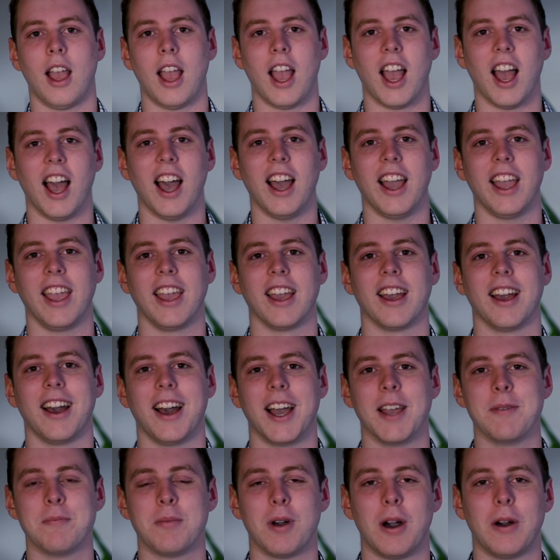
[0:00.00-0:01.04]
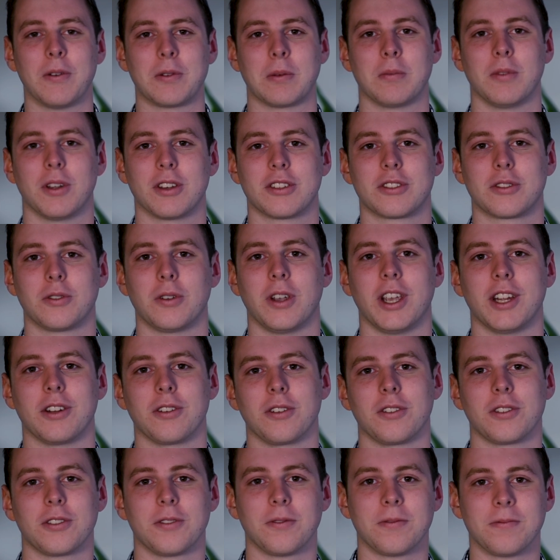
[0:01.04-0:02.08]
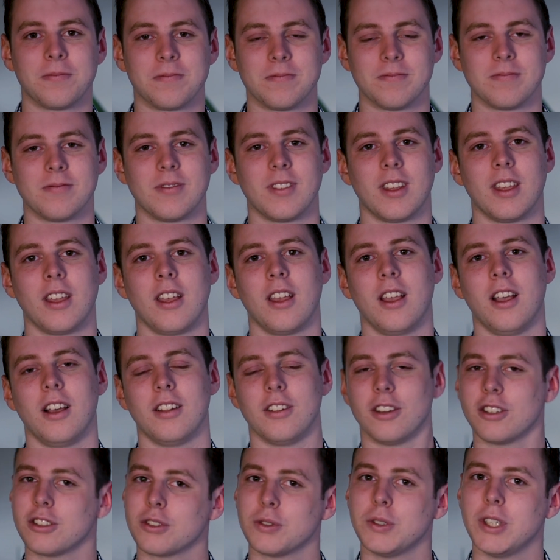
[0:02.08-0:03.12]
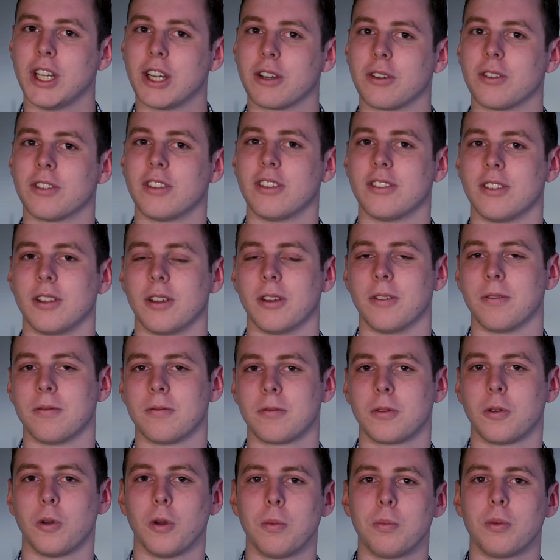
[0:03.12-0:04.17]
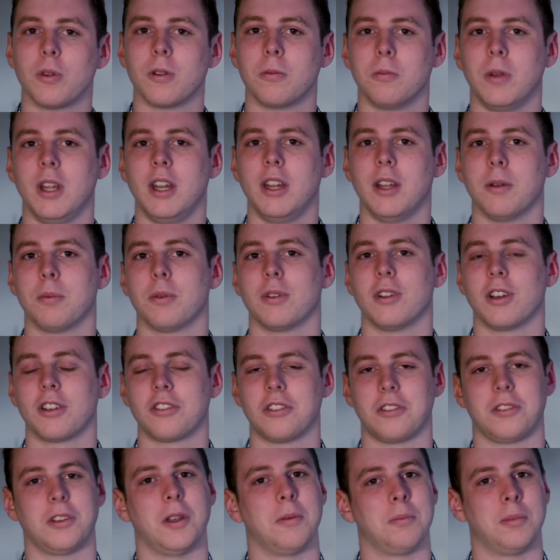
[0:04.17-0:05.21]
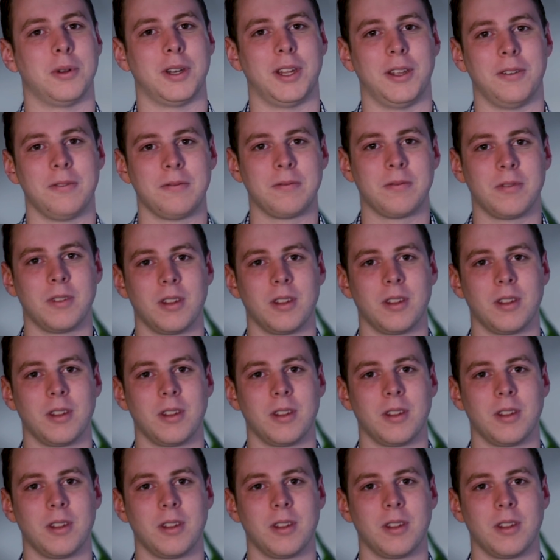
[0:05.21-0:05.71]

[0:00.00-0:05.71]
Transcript: Hi, I'm Paul from LuxCreators. LuxCreators is a corporate media production company.